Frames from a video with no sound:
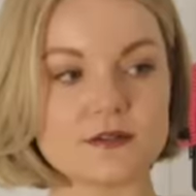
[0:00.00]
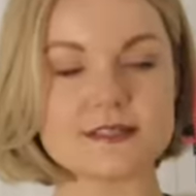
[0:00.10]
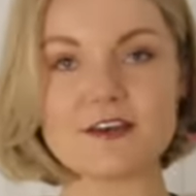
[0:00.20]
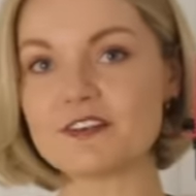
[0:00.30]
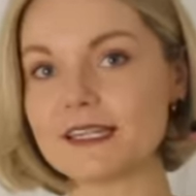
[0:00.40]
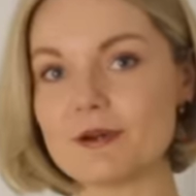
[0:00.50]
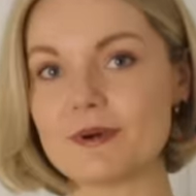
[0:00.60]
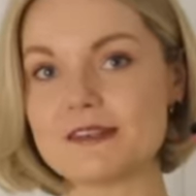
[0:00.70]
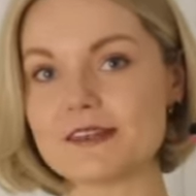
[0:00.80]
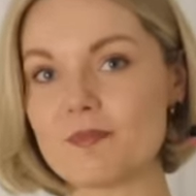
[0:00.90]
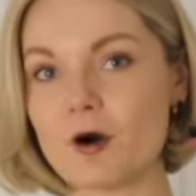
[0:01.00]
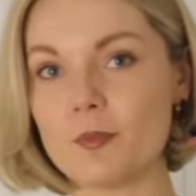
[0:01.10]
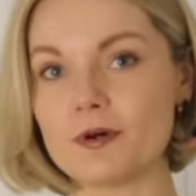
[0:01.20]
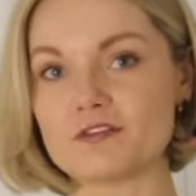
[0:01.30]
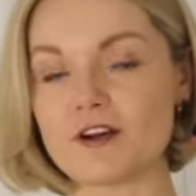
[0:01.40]
definitely with a
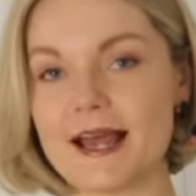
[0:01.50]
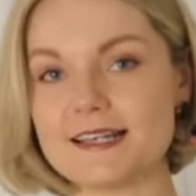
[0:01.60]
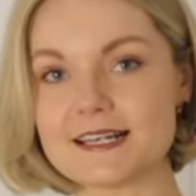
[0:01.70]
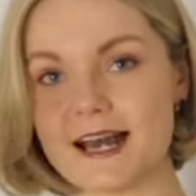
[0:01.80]
pop of red